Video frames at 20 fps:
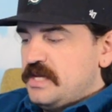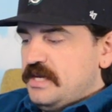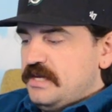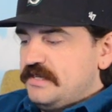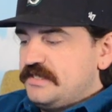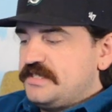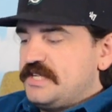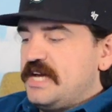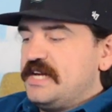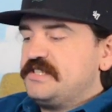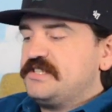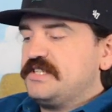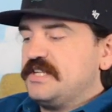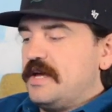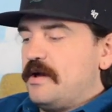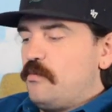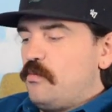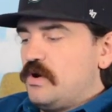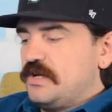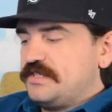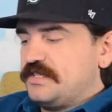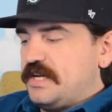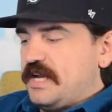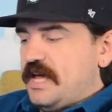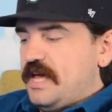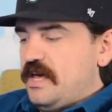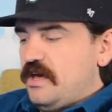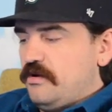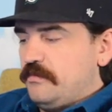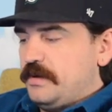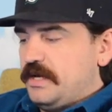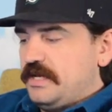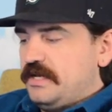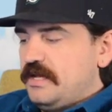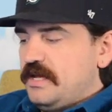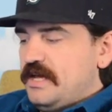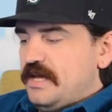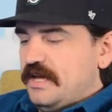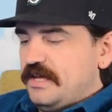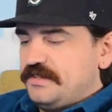His headset wasn't a helmet,
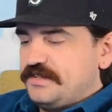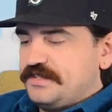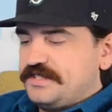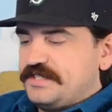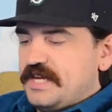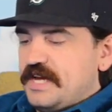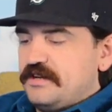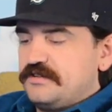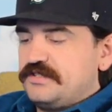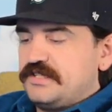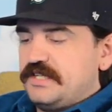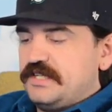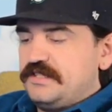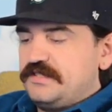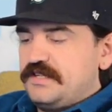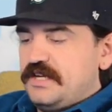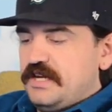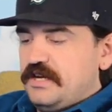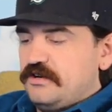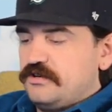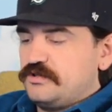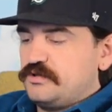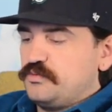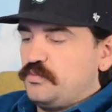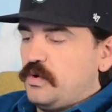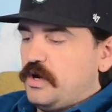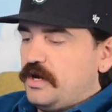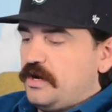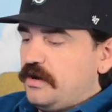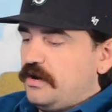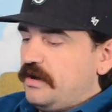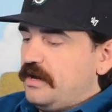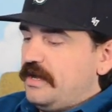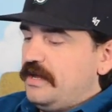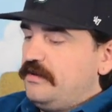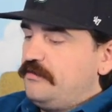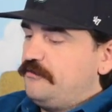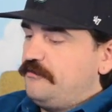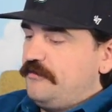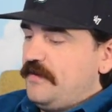and the sounds in his ears were,
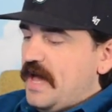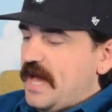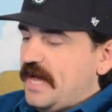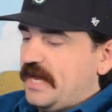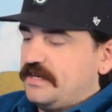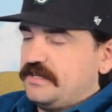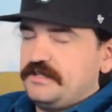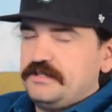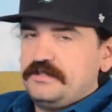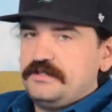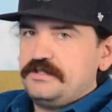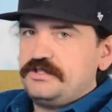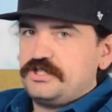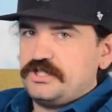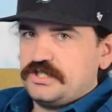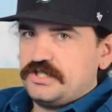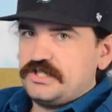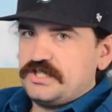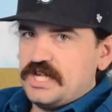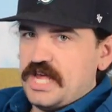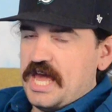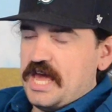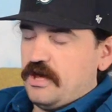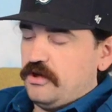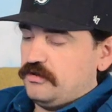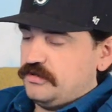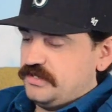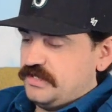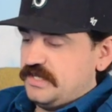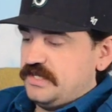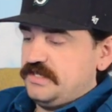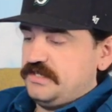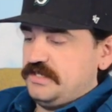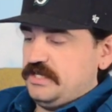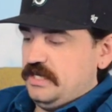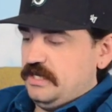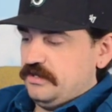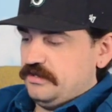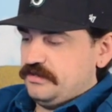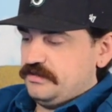in fact, just sounds in his
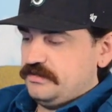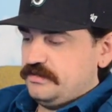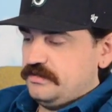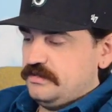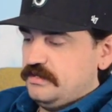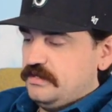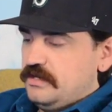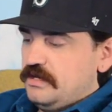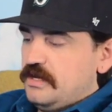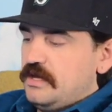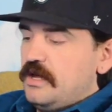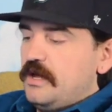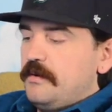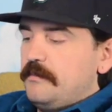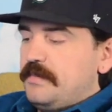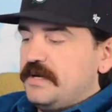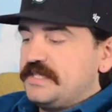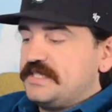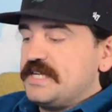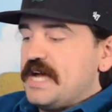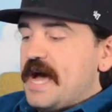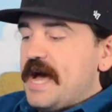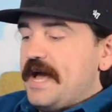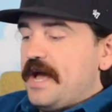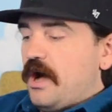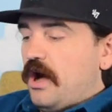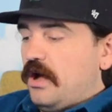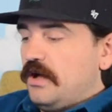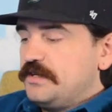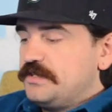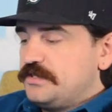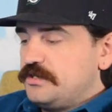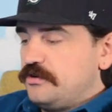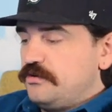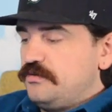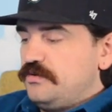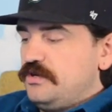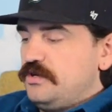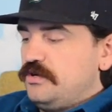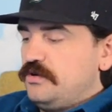ears. But Ty
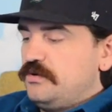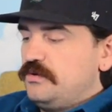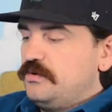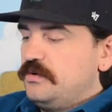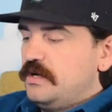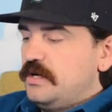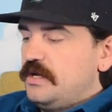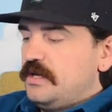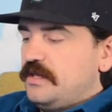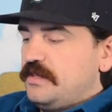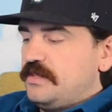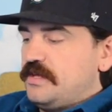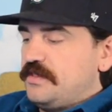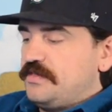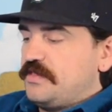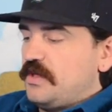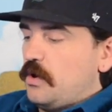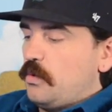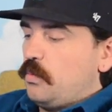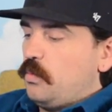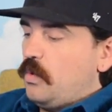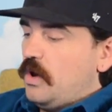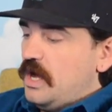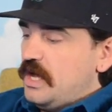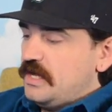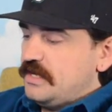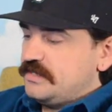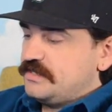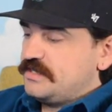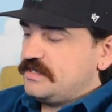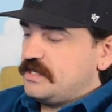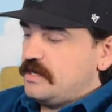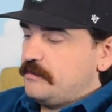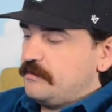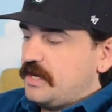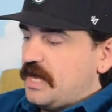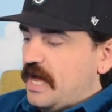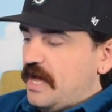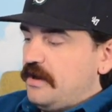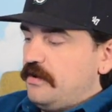also knew that there was
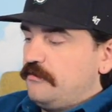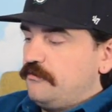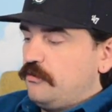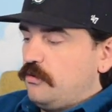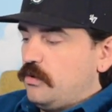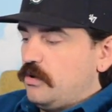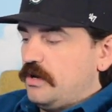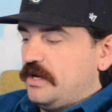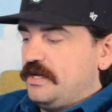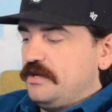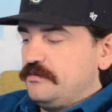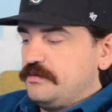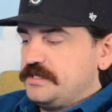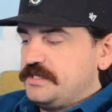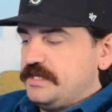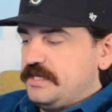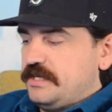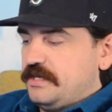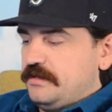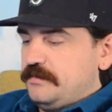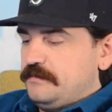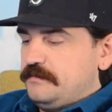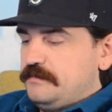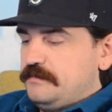some kind of war he was in,